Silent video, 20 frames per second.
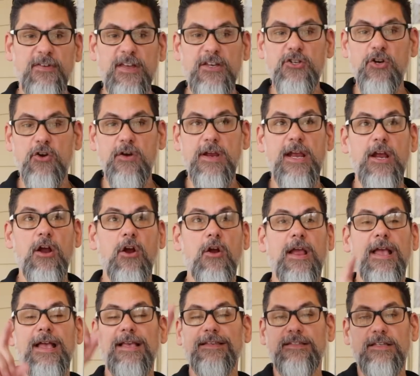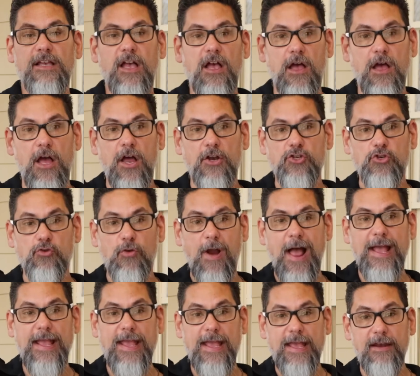feature here has a
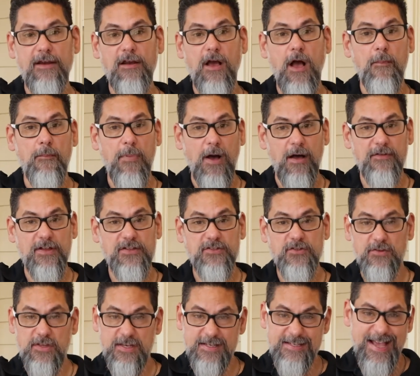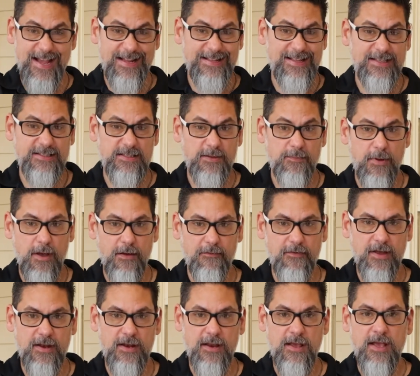dry-in above it, so the deck that's
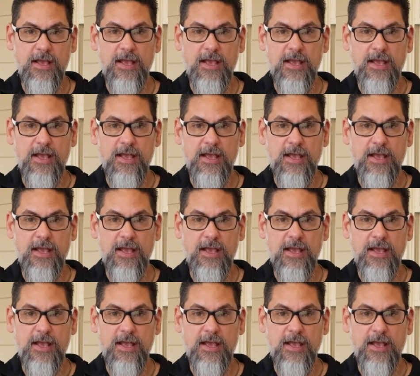above it,